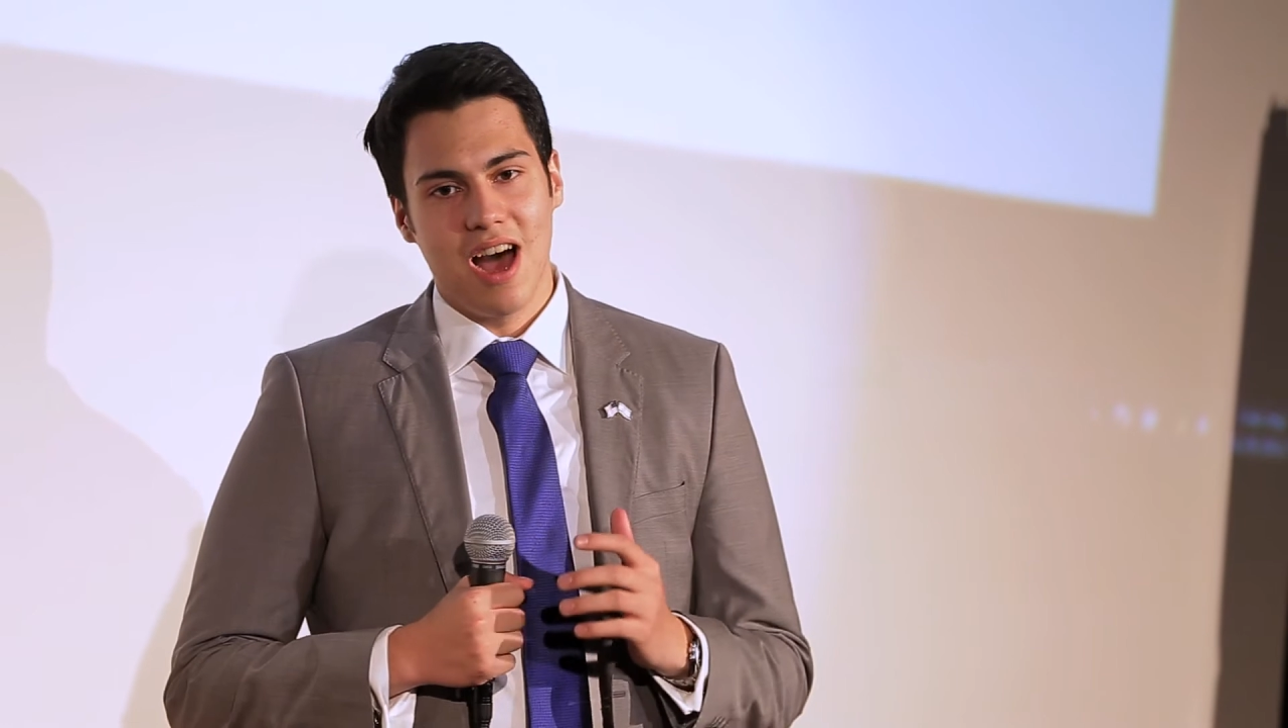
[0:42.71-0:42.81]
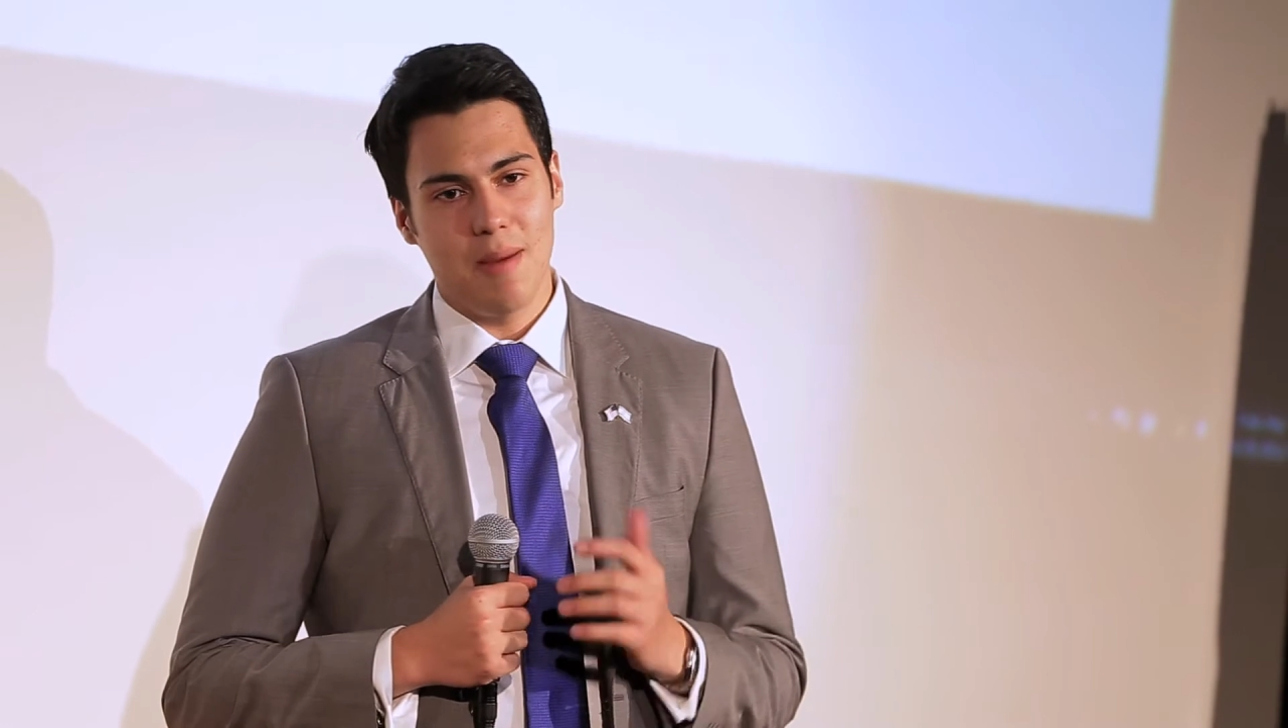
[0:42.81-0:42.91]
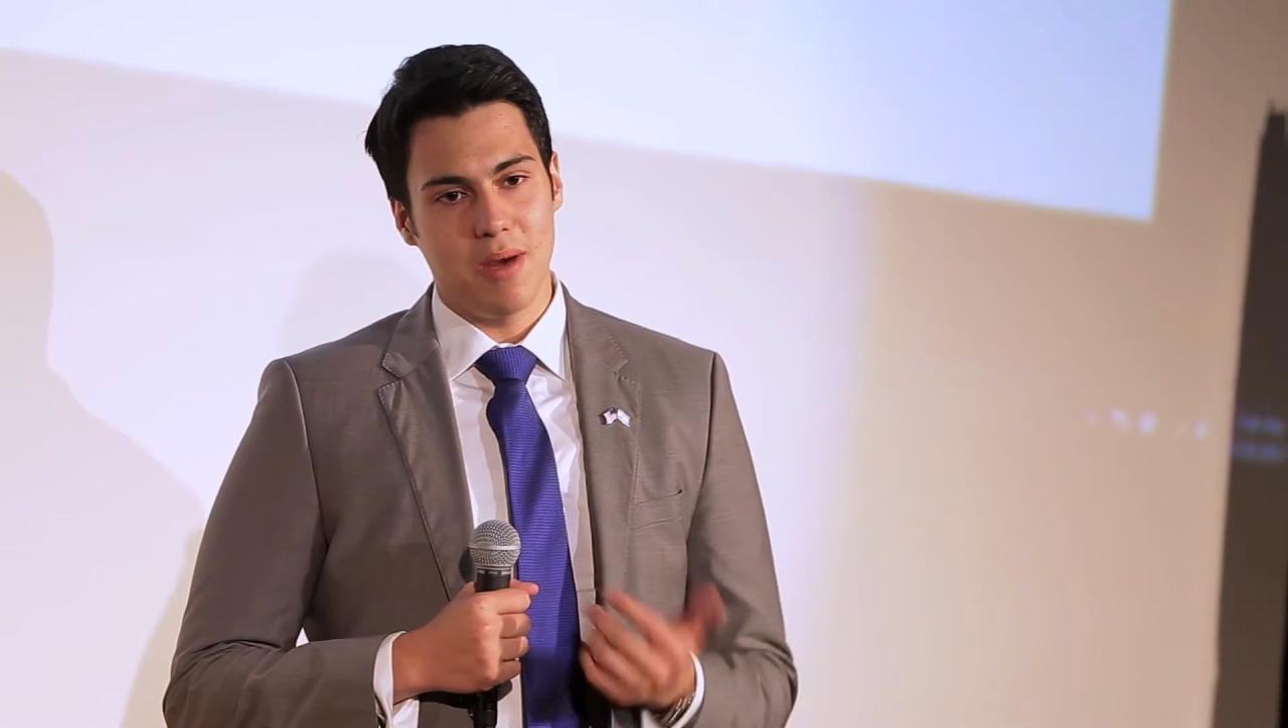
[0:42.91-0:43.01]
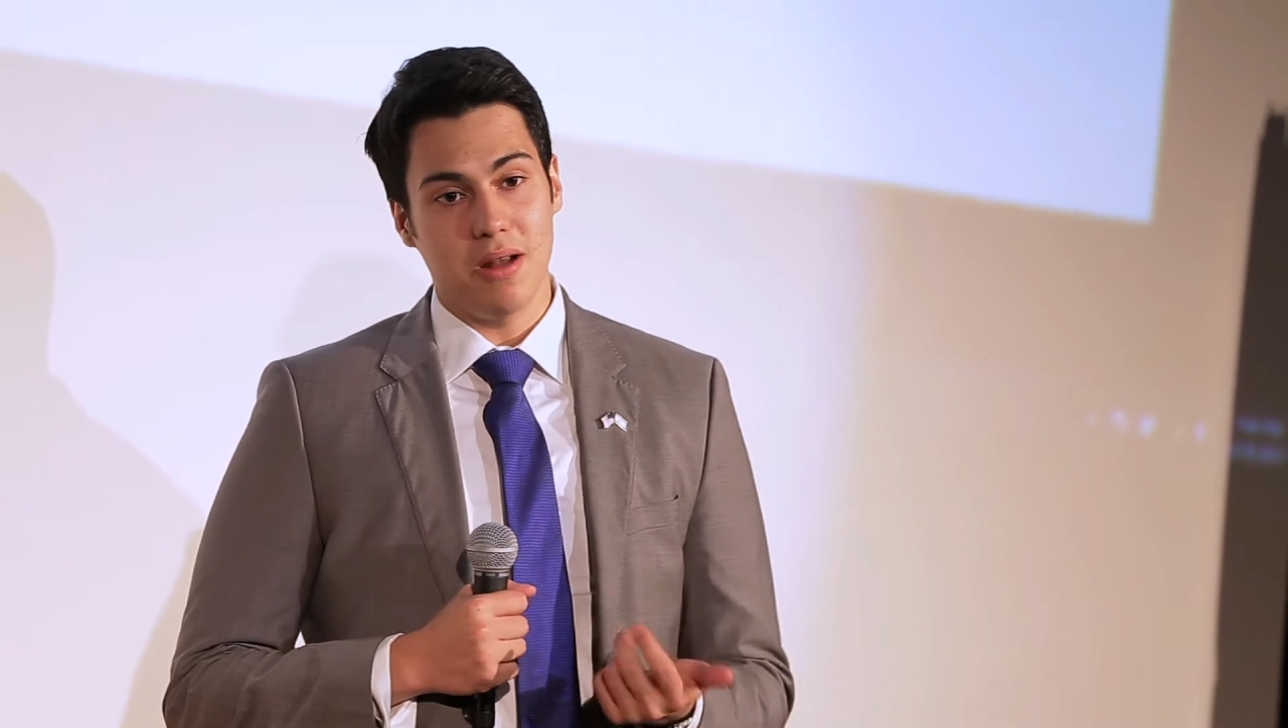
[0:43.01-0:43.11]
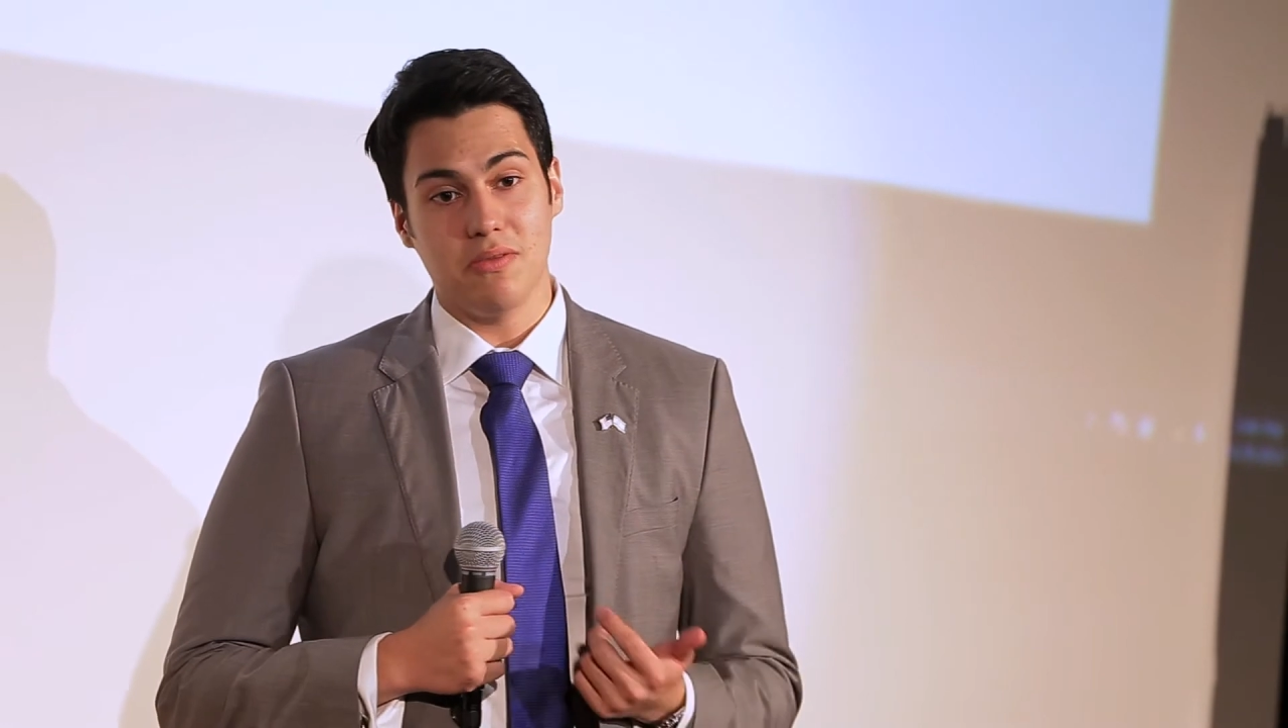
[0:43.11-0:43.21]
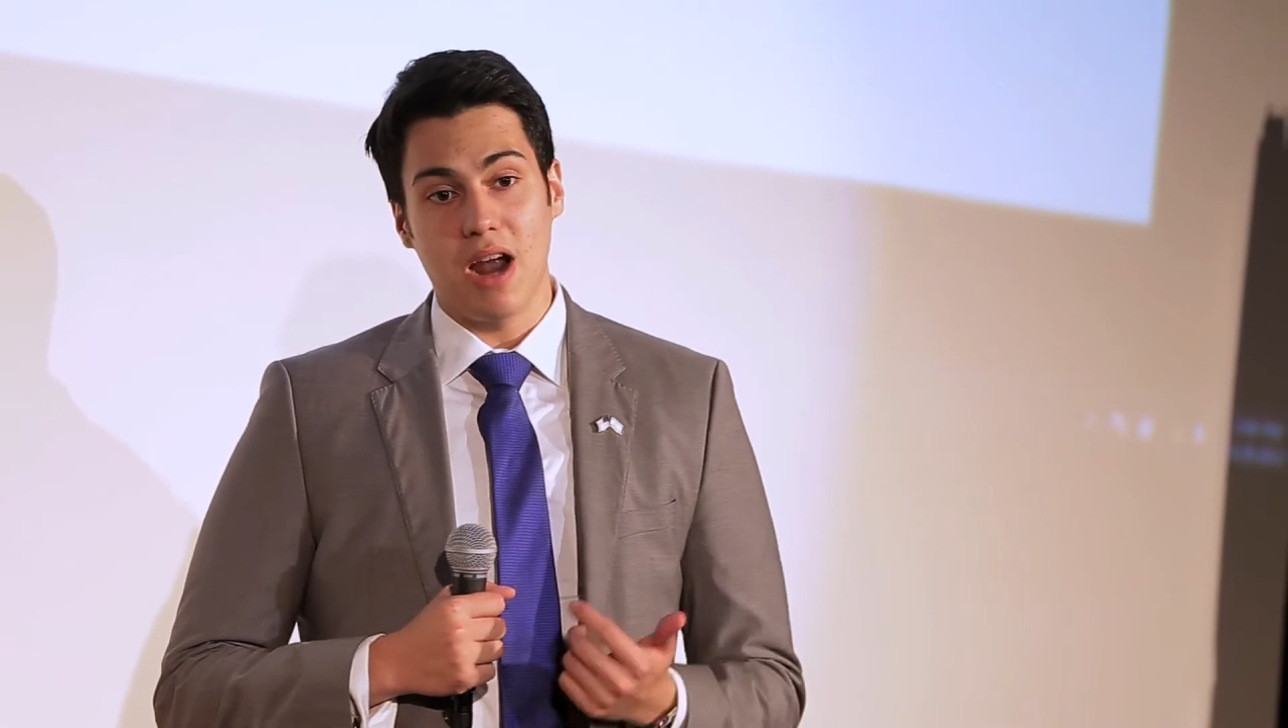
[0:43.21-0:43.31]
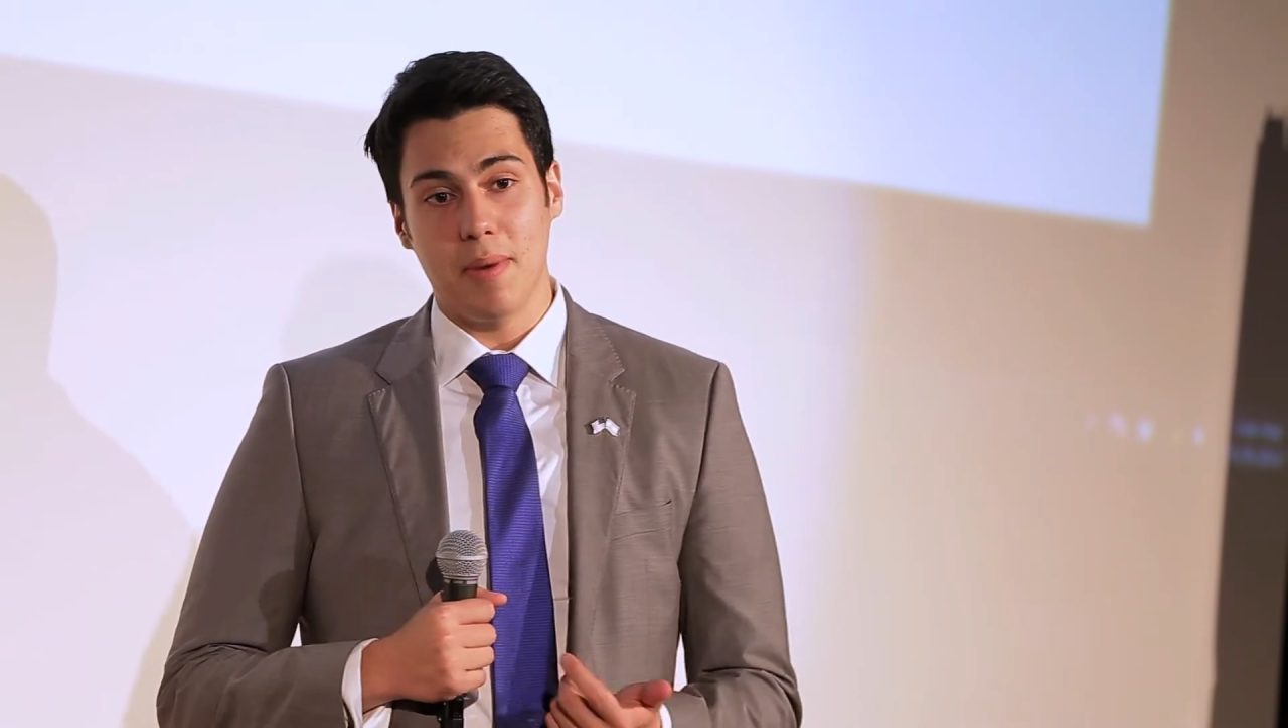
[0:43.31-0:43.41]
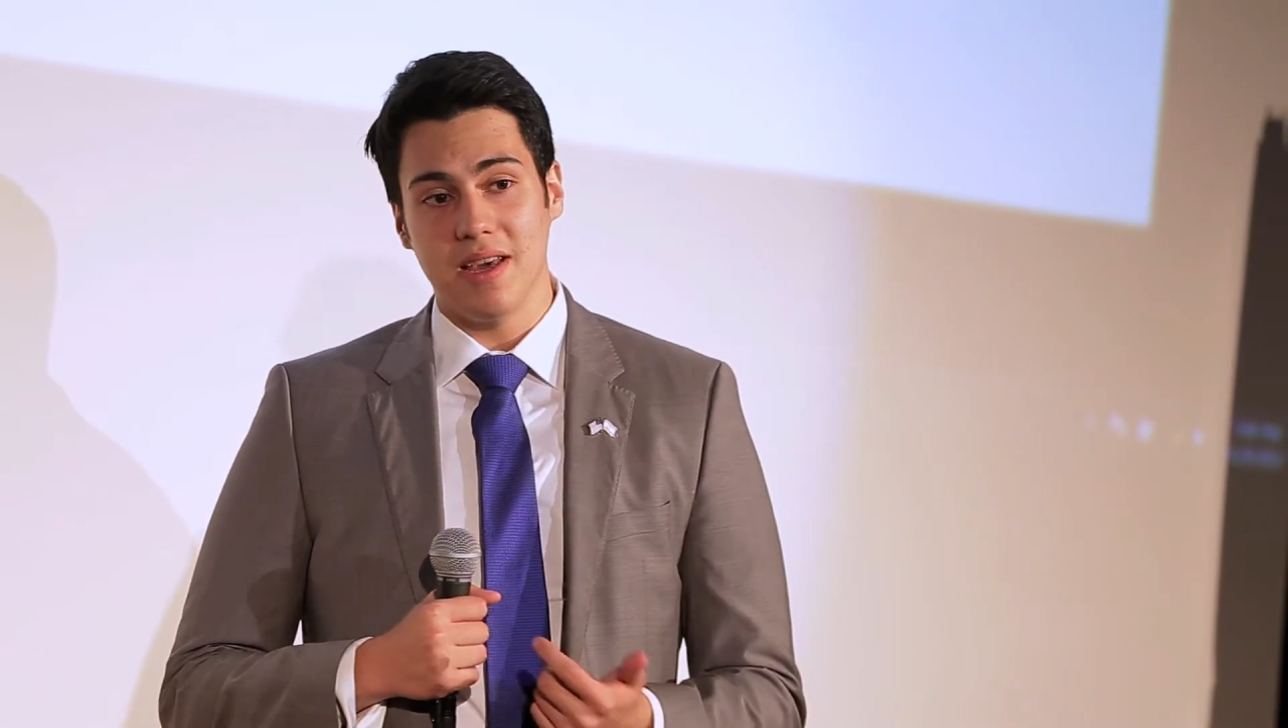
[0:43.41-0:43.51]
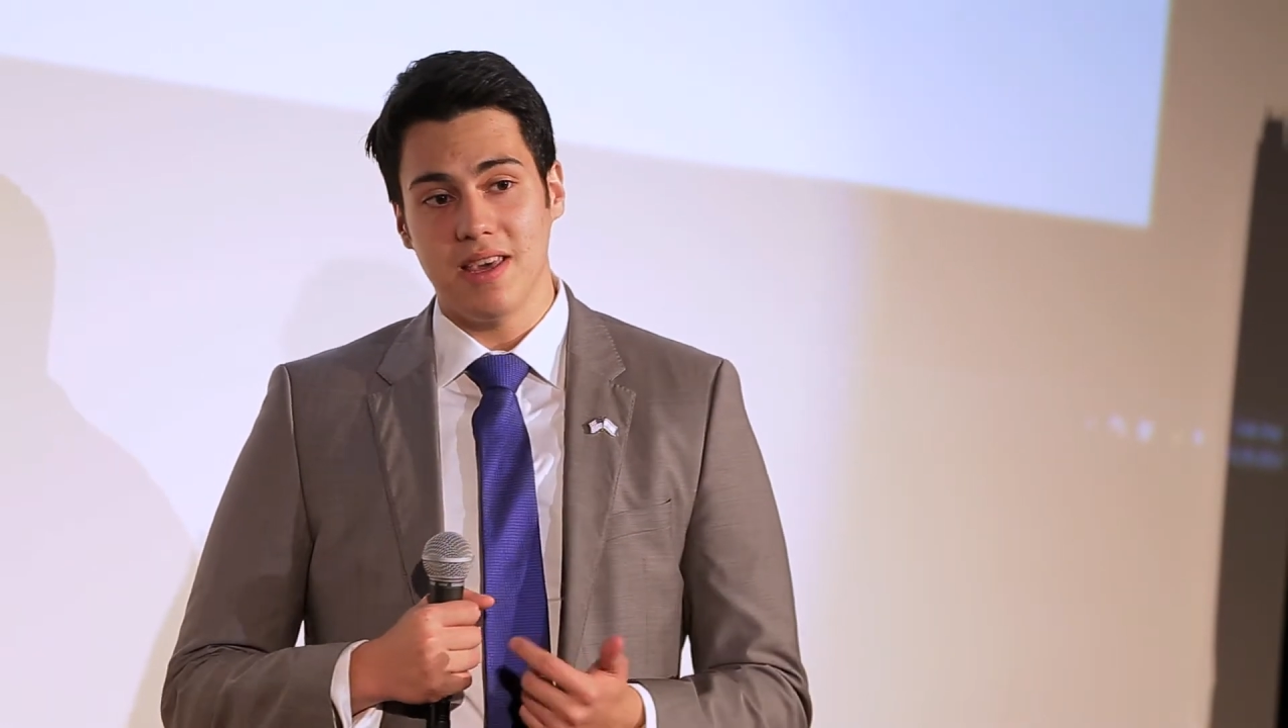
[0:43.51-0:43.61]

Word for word: I met Rabbi